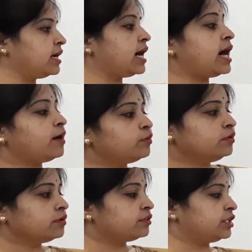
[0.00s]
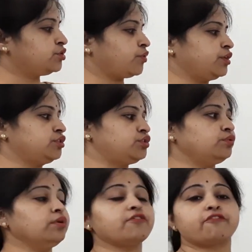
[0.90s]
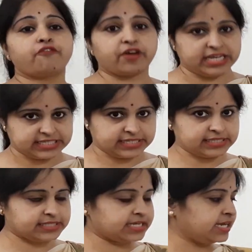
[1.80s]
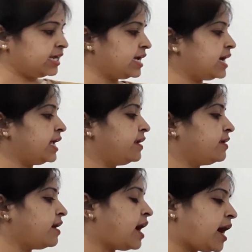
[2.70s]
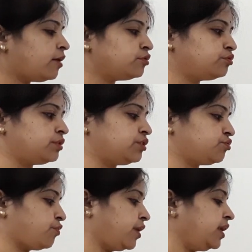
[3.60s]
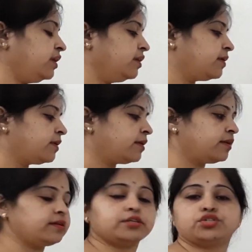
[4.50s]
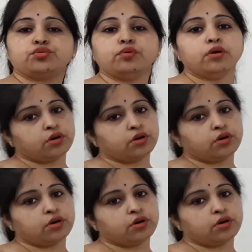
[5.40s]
how they join to phrases, and how do they join to